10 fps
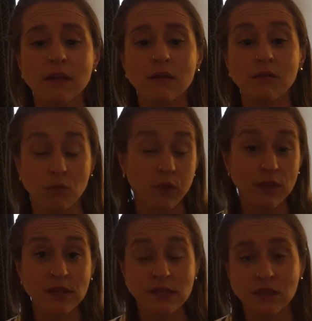
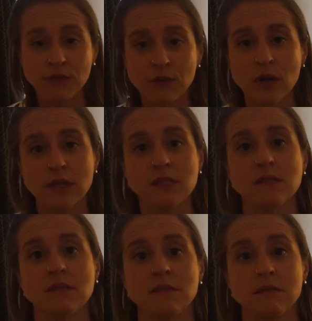with as little
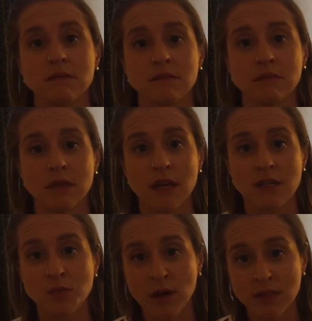force
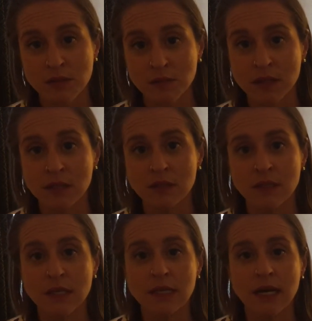as possible.
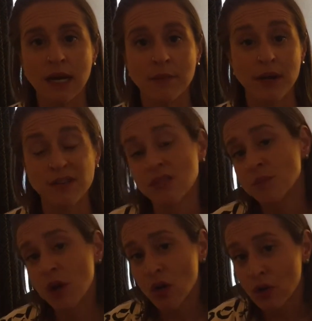I use
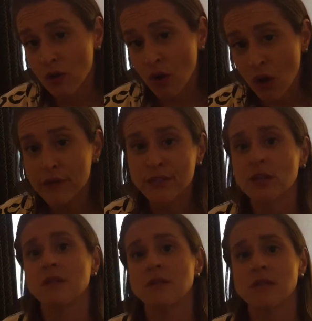them on all the
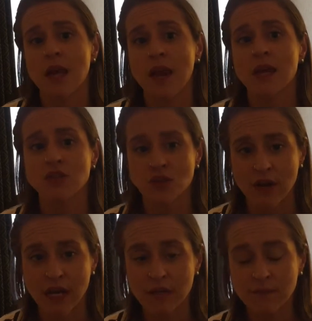dogs that I
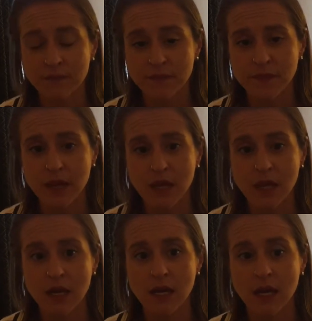train.
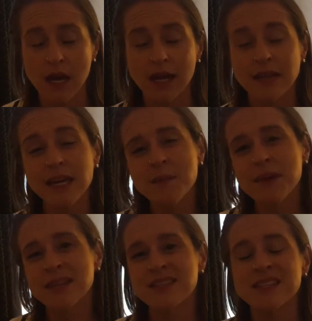I like it
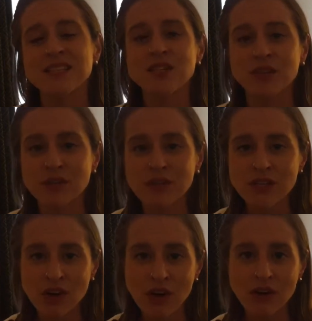because it doesn't hurt the
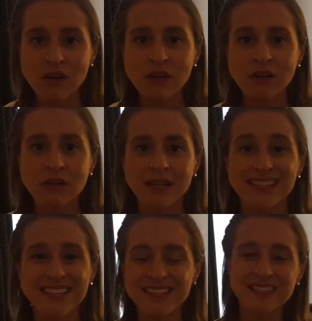dog. It
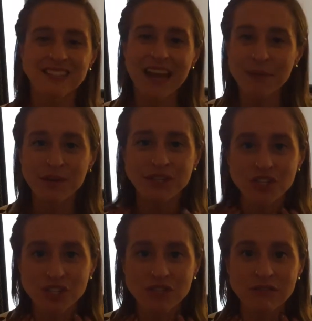doesn't
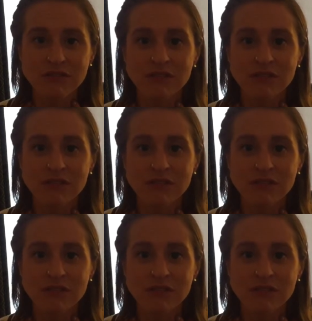damage